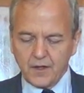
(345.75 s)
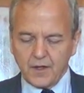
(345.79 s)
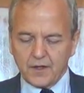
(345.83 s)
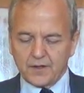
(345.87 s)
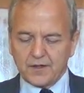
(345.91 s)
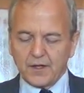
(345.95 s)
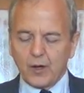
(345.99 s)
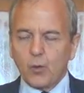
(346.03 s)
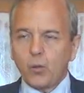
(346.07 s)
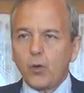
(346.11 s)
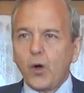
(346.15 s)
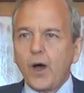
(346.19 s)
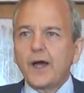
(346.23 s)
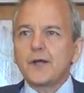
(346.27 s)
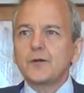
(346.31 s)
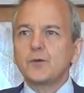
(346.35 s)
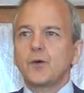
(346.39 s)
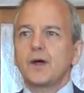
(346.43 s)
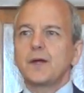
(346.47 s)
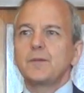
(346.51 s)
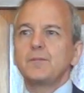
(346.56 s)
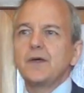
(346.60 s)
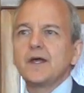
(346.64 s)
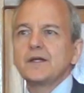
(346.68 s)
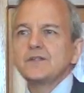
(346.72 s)
Now, why do
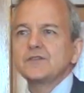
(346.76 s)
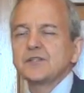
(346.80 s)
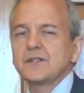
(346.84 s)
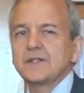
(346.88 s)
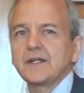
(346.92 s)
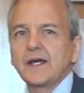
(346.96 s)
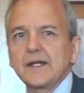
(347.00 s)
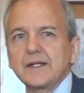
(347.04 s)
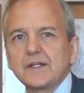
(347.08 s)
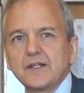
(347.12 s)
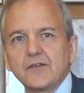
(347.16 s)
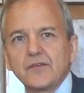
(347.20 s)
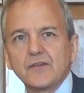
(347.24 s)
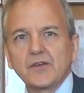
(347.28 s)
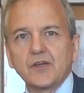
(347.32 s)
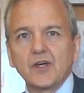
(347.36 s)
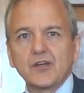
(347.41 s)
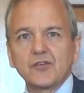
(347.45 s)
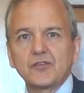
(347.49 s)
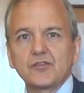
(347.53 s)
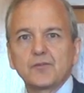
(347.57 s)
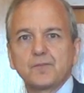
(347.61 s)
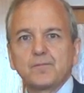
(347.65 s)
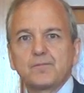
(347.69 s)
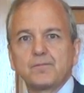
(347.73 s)
I mention any of
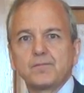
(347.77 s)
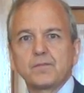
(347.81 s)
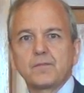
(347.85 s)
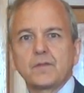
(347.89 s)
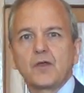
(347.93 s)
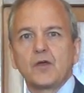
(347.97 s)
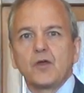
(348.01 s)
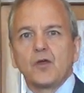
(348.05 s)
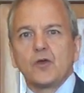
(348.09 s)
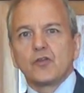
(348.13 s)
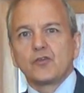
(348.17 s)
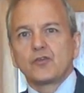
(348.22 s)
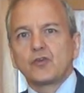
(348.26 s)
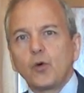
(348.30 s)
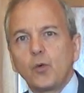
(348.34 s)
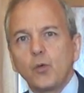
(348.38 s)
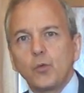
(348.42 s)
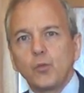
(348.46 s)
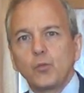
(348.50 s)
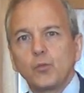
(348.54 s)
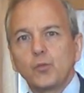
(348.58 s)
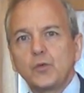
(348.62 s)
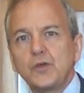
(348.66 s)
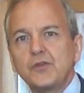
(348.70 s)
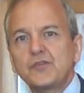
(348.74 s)
this?
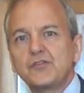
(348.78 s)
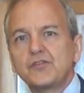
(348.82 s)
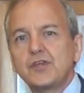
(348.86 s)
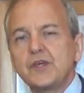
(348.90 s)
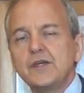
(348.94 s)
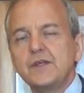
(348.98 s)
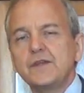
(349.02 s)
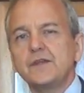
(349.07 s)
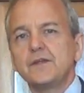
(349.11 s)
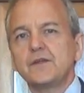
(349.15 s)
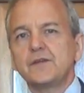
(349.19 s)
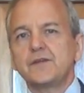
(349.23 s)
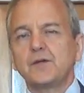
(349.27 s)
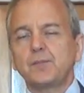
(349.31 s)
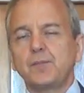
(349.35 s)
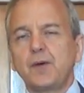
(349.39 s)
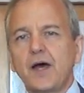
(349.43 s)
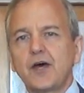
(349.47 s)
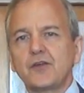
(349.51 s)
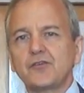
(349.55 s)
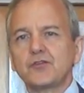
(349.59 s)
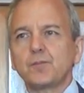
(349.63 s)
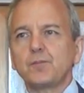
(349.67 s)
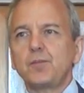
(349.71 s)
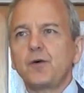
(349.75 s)
So we see that the
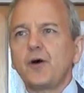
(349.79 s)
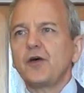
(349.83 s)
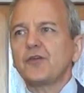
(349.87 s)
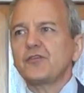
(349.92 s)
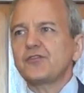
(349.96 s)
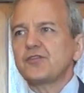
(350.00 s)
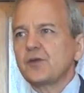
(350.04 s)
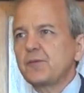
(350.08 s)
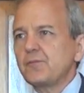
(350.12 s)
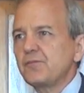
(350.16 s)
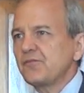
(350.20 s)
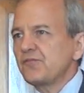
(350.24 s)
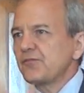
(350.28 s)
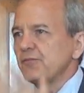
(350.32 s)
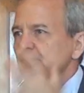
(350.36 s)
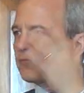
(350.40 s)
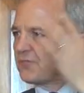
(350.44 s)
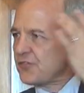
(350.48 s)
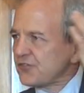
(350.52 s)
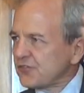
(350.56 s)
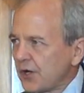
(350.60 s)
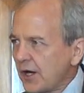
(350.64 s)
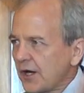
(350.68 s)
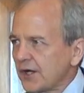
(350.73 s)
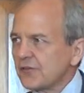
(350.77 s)
Apostle Paul
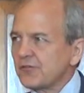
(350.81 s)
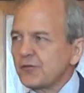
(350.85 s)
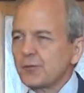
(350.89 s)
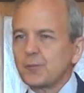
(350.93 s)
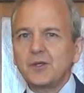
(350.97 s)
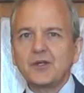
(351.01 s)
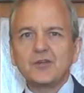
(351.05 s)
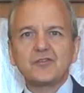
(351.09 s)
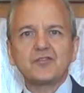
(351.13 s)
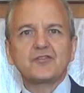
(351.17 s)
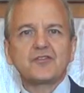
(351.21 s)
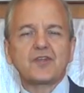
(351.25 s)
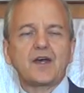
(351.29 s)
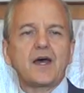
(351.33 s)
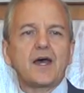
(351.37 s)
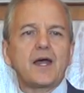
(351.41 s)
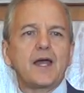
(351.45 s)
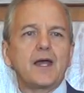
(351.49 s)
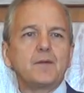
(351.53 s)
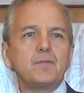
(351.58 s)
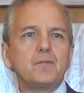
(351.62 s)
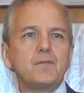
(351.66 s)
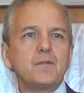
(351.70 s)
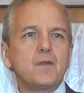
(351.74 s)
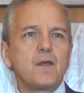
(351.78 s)
said, starting from his
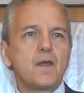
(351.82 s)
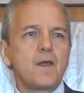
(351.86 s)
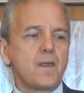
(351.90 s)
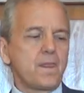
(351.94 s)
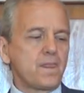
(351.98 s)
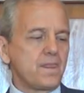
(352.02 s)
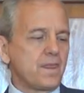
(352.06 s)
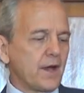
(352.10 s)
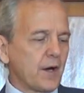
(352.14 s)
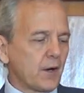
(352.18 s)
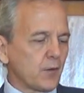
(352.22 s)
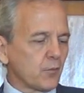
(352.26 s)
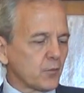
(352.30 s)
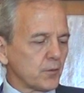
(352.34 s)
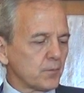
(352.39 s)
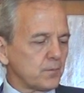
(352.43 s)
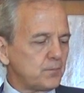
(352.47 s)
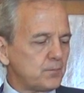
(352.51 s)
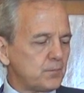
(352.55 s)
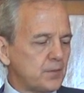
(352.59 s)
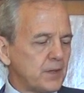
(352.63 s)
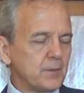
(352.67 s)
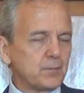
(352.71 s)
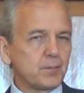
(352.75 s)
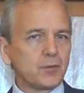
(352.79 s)
time, there
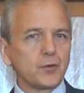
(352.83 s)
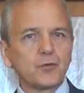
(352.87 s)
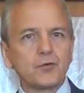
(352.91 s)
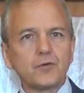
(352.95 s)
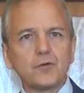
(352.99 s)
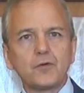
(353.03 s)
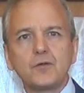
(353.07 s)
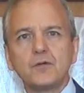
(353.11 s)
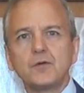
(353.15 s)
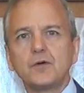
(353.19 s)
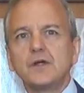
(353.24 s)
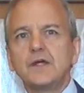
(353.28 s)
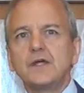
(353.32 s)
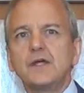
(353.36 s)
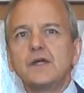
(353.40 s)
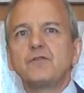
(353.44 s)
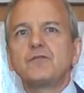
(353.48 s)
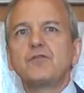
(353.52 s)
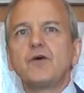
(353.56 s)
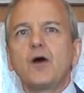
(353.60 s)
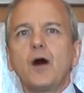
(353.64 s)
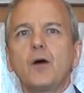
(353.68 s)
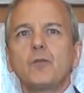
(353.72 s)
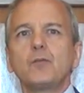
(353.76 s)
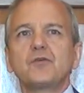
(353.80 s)
were people
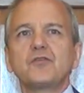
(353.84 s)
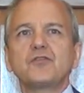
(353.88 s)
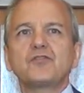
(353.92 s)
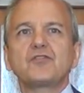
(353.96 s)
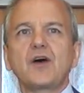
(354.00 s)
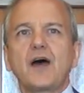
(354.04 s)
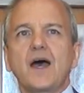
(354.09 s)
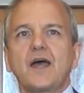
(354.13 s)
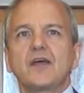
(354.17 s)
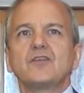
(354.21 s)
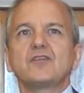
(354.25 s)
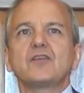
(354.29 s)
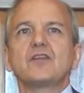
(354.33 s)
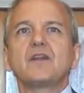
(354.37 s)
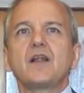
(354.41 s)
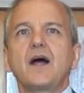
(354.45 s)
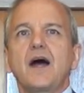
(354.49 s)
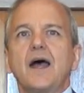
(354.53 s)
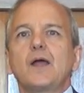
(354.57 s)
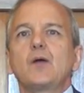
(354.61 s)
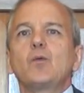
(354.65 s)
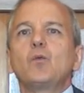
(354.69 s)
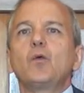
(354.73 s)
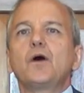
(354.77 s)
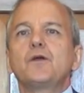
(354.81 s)
involved with signs and
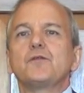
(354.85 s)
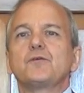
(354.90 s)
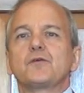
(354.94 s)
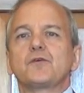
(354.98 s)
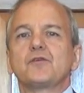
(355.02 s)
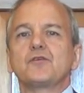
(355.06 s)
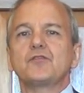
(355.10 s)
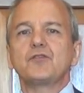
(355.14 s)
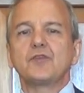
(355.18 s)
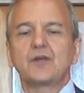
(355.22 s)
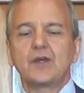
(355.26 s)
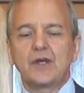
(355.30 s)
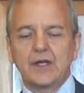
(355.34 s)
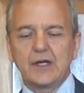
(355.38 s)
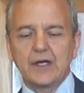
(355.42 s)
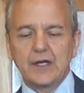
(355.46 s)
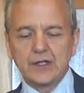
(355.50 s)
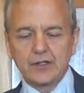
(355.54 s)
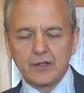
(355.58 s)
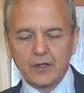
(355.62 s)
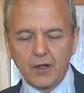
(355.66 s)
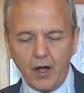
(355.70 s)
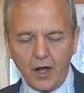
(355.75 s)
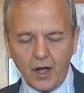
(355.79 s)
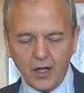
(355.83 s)
lying wonders
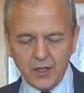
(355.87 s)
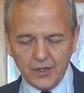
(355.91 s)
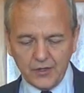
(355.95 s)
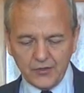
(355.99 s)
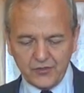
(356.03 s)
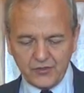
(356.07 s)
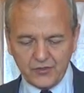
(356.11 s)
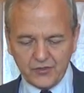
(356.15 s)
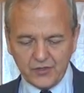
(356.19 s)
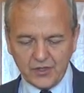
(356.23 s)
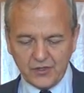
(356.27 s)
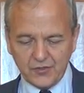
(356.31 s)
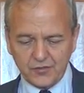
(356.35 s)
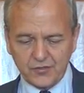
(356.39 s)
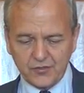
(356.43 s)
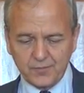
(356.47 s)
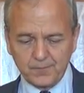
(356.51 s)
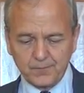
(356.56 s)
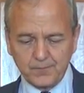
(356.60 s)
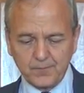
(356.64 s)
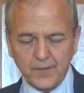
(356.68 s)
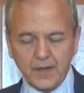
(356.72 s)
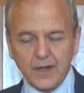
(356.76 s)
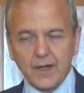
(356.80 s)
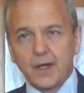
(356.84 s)
and
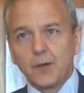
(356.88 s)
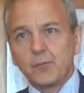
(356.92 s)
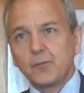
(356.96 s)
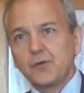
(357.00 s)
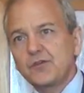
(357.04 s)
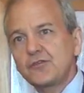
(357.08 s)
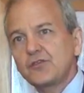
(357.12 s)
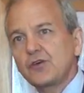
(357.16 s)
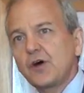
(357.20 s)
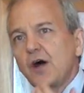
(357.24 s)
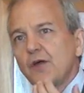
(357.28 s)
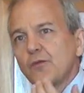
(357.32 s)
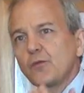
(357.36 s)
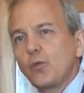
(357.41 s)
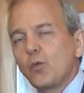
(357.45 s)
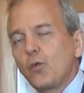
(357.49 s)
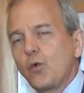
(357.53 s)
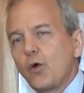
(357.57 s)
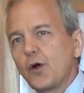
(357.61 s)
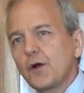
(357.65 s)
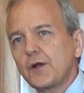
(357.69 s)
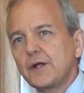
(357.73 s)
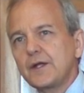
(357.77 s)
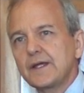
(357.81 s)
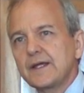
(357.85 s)
lawlessness. And we saw the
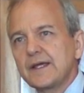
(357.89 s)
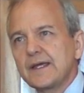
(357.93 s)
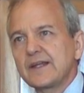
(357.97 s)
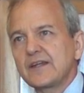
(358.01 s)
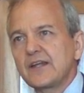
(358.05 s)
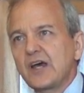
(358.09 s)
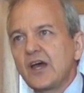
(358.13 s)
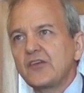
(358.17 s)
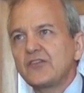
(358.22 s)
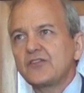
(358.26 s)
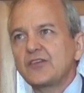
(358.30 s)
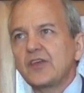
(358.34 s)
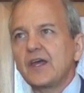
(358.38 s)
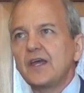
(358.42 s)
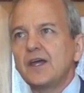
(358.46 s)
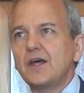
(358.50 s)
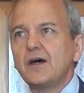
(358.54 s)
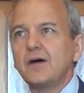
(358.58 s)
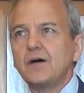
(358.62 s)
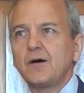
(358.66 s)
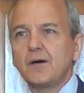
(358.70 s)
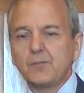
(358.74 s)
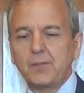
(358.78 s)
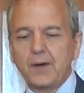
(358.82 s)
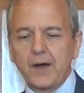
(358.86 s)
warning in
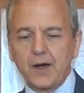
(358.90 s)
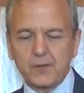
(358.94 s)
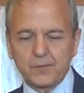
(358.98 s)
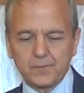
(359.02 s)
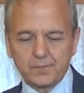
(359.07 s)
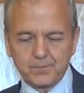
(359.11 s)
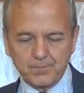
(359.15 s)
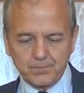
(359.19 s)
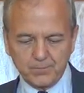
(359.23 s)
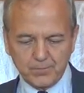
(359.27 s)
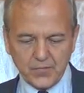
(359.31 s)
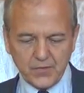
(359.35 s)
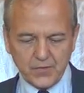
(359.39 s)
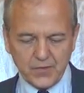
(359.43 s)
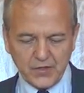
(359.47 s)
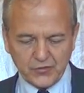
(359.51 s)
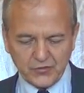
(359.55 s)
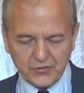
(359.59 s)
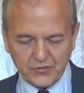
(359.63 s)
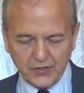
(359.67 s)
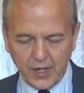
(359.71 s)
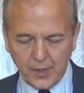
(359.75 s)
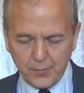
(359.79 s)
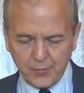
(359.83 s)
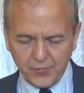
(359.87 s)
Isaiah about
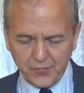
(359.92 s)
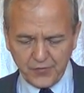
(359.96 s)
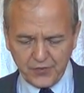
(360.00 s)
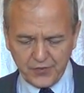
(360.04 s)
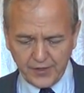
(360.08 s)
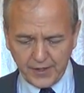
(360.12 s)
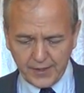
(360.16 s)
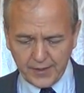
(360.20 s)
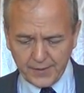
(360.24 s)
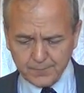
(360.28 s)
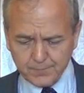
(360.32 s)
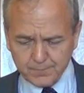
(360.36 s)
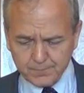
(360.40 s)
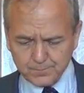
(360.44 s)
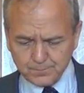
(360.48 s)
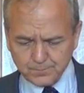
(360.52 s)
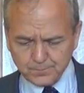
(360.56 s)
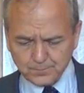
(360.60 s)
this type of thing.